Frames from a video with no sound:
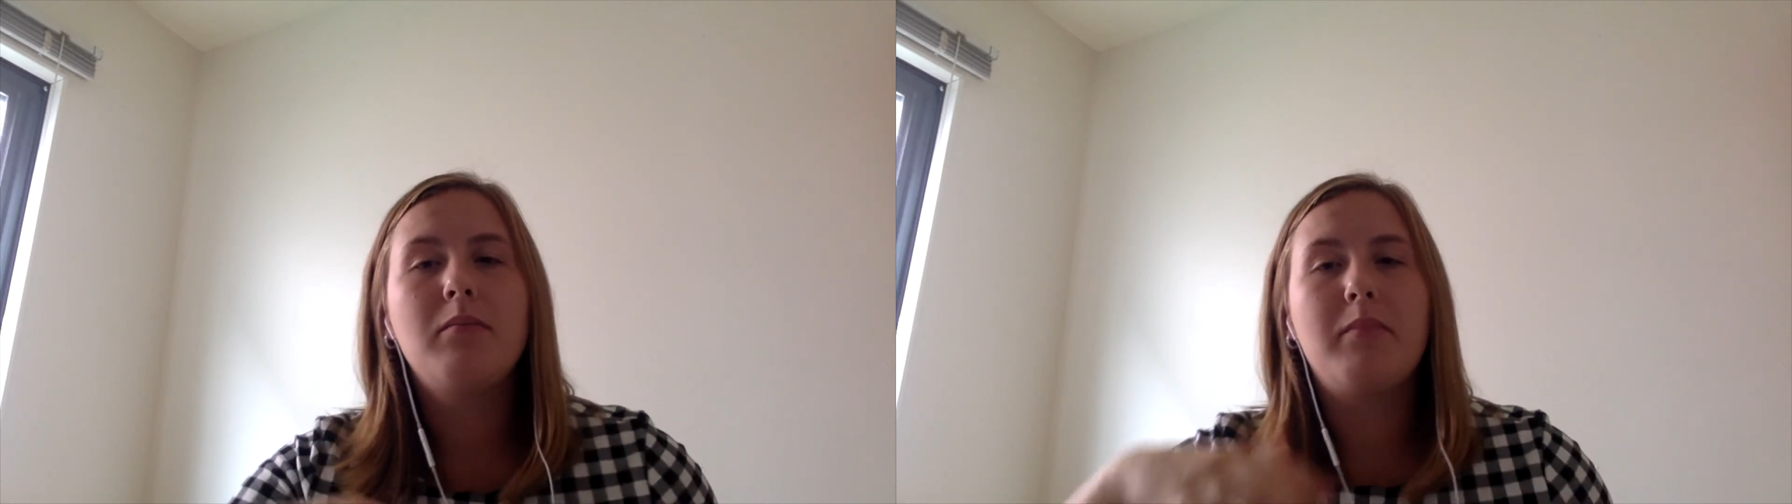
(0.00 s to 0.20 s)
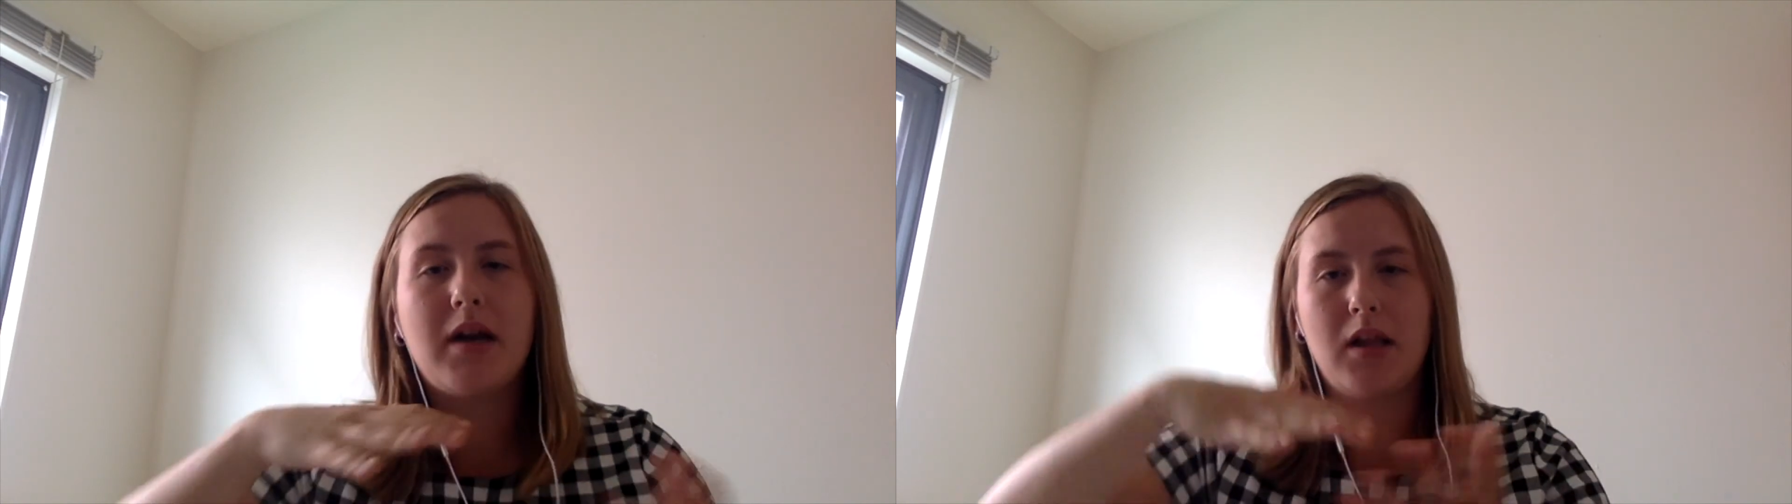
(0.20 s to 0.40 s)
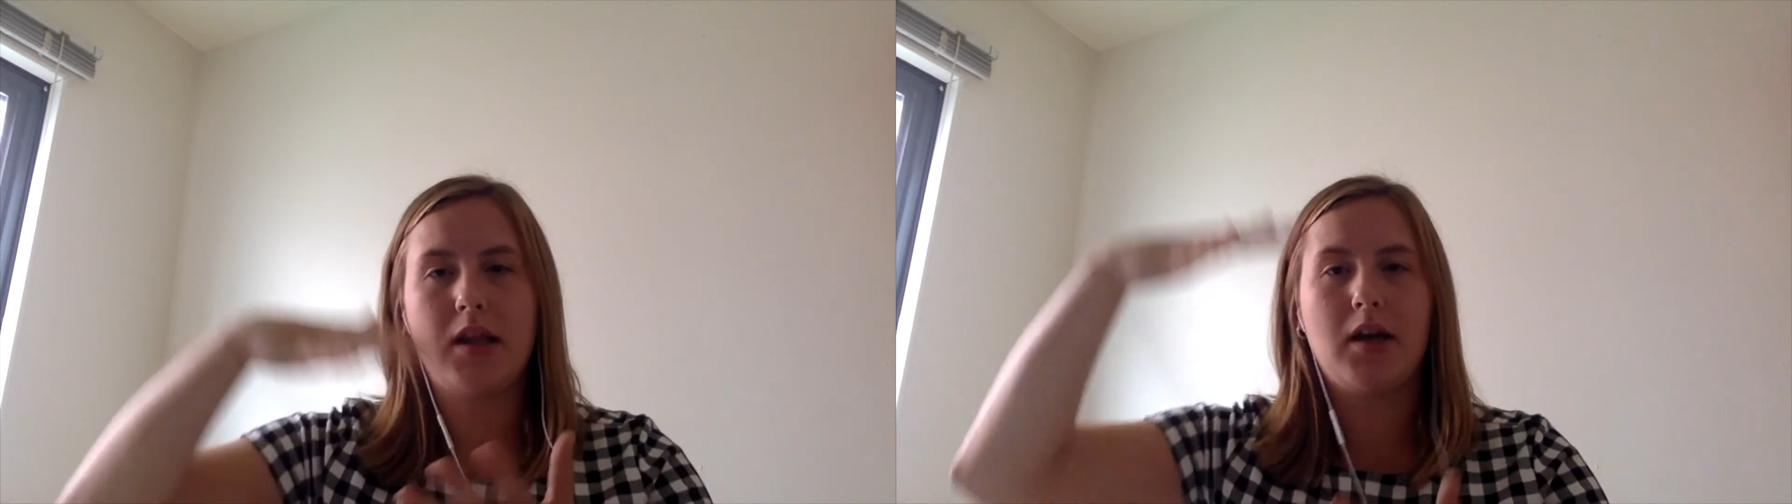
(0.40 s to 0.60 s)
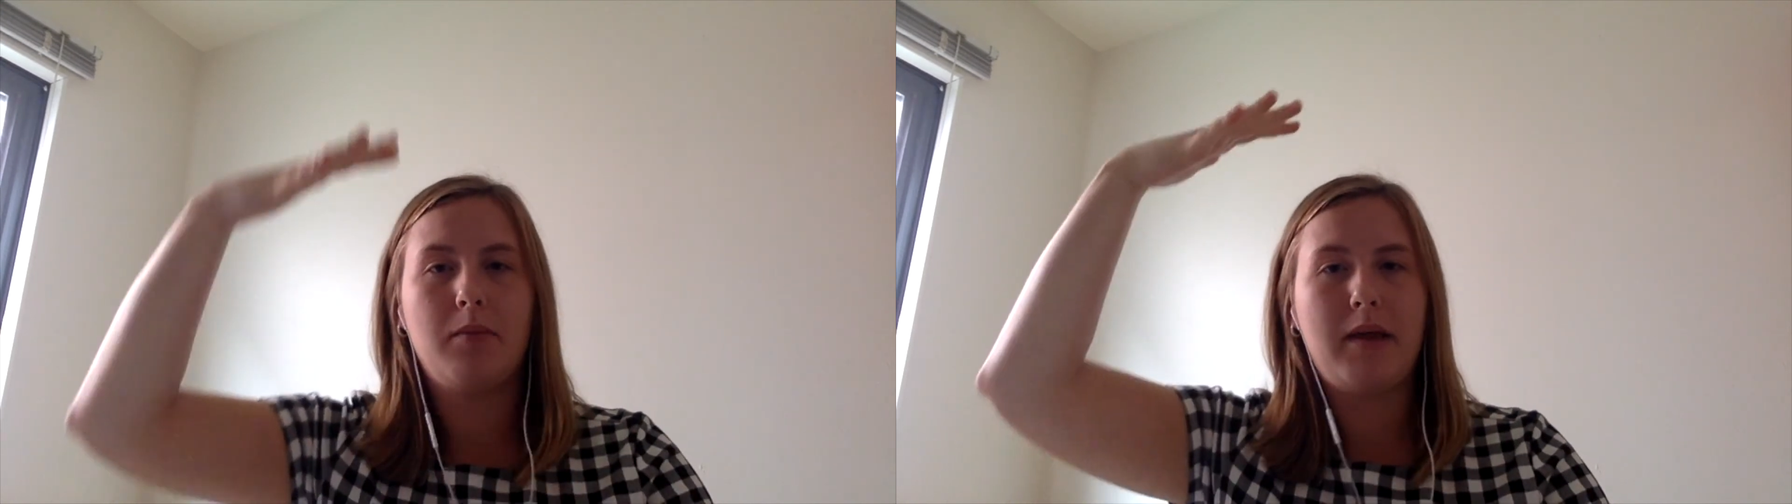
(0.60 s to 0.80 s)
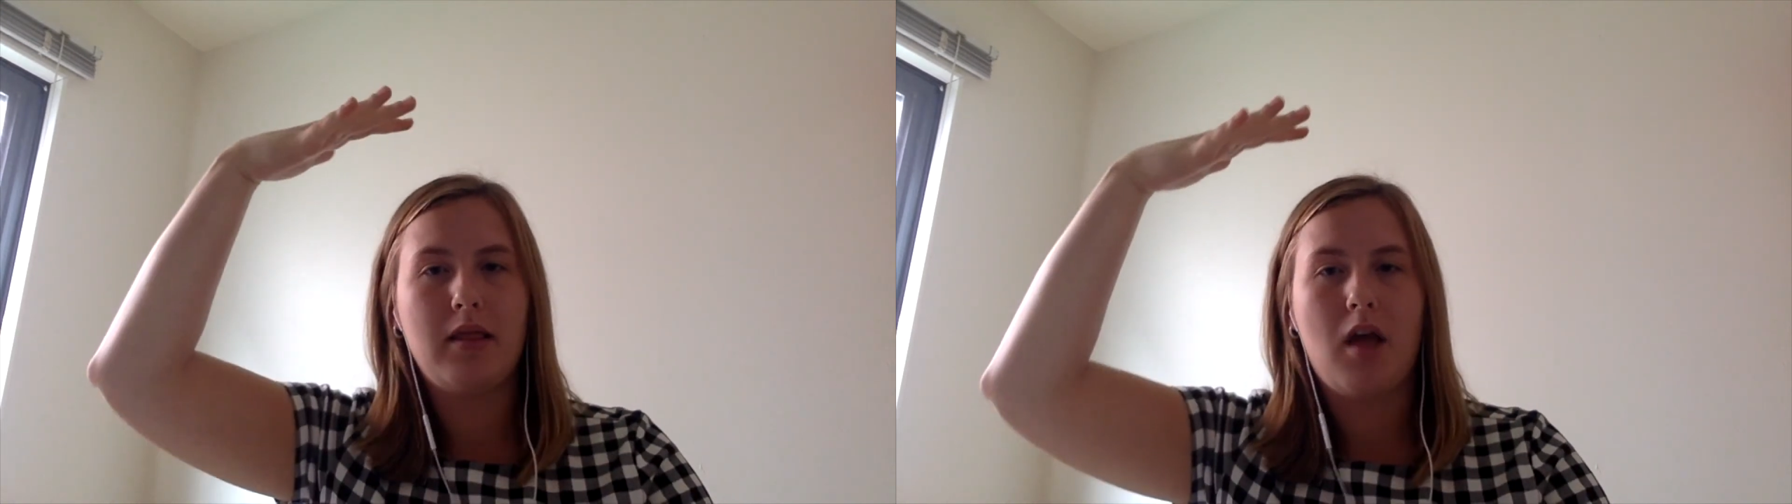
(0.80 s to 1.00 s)
but a little
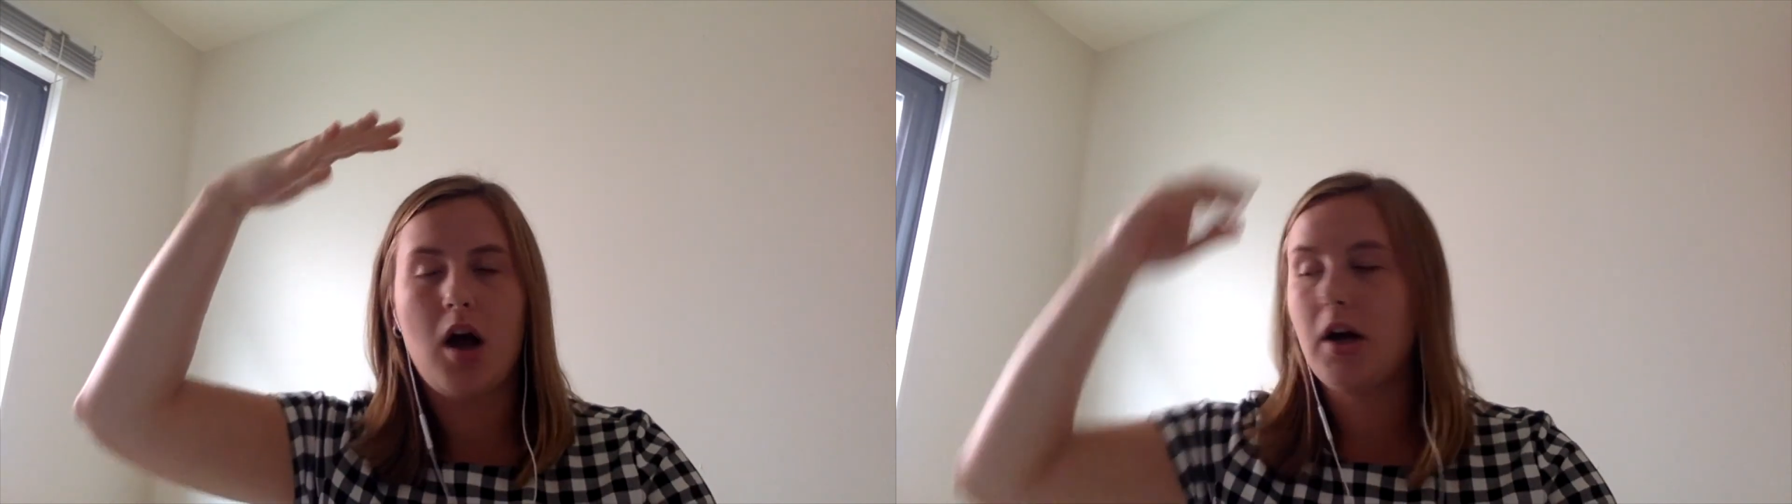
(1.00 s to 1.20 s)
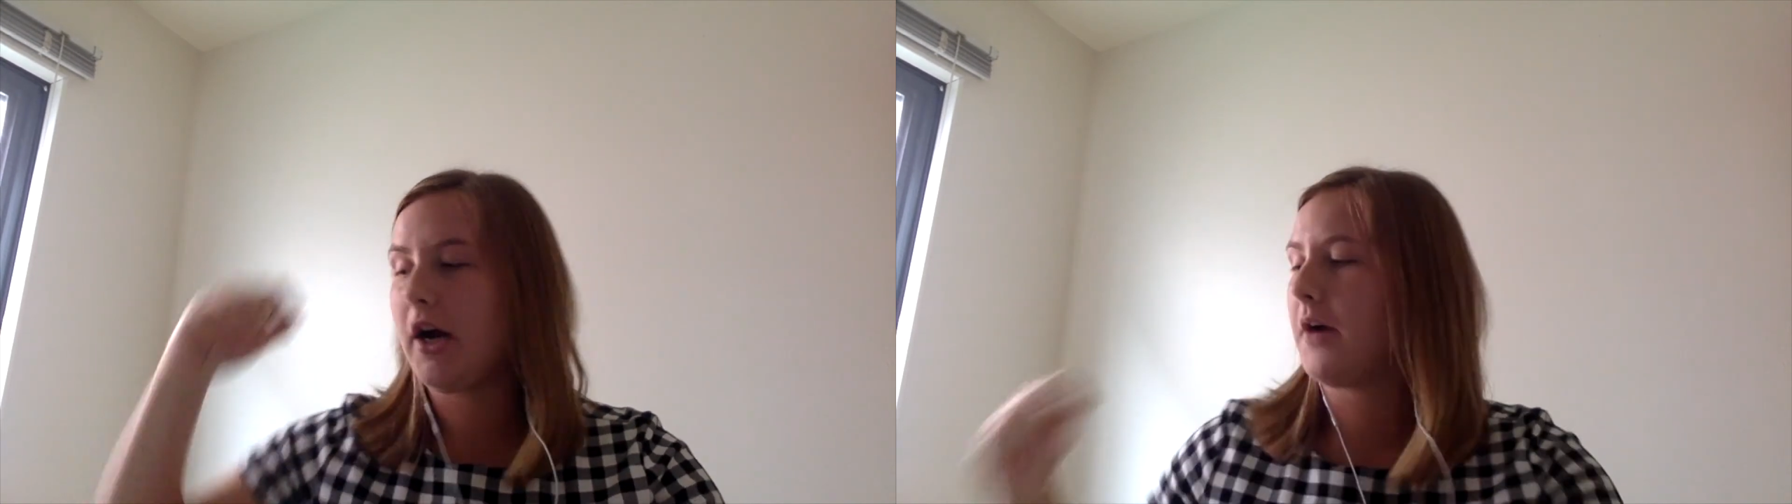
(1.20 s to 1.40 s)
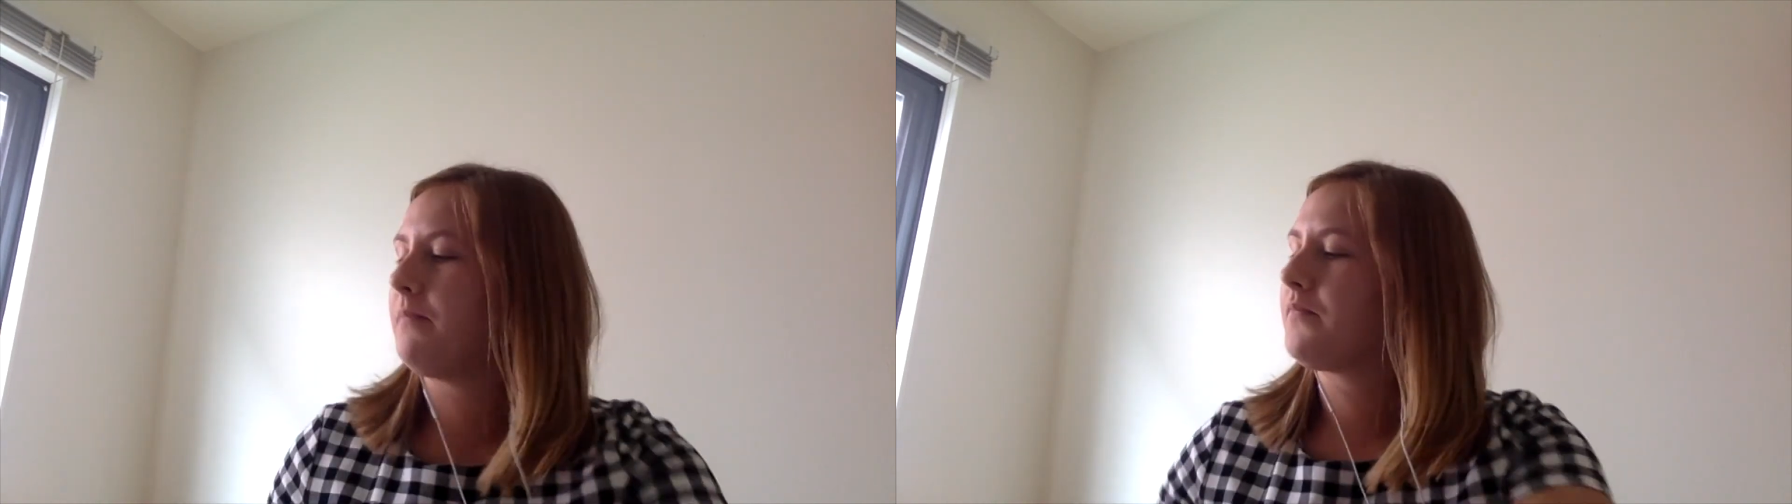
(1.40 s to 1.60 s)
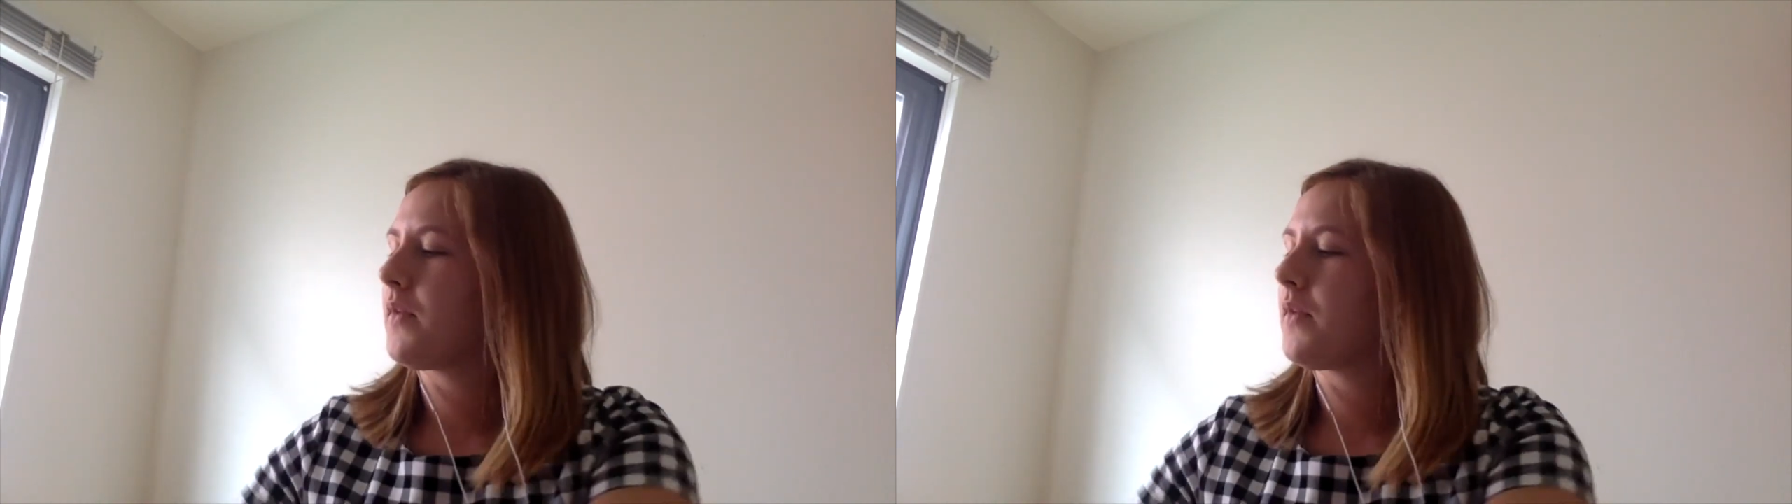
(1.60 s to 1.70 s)
bit longer.